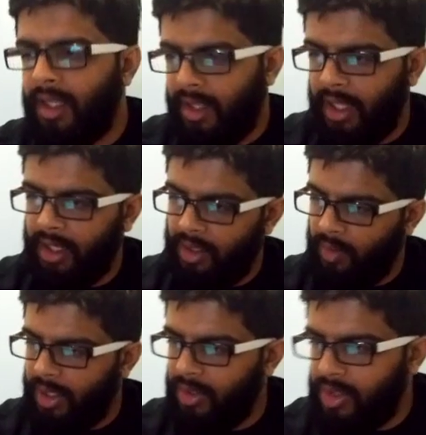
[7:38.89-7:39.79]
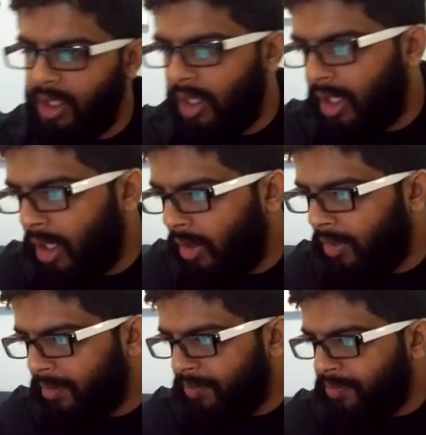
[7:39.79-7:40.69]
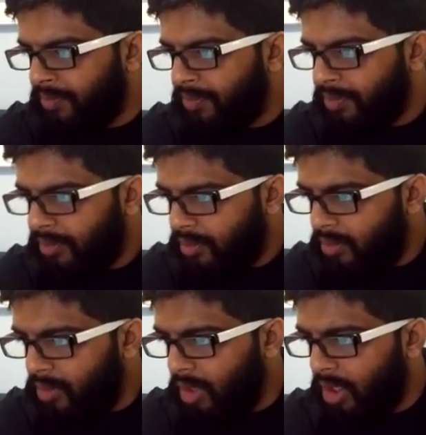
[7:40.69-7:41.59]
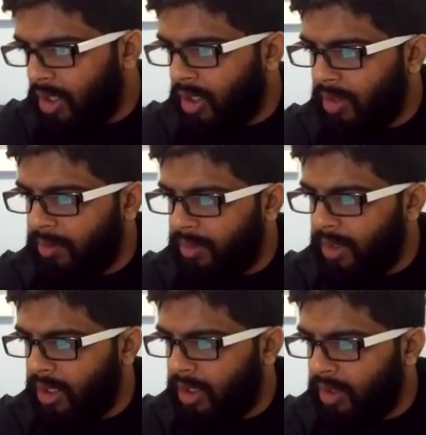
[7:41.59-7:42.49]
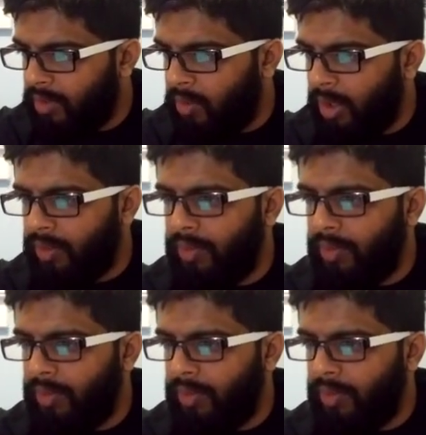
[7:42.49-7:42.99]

than the one you see right now. What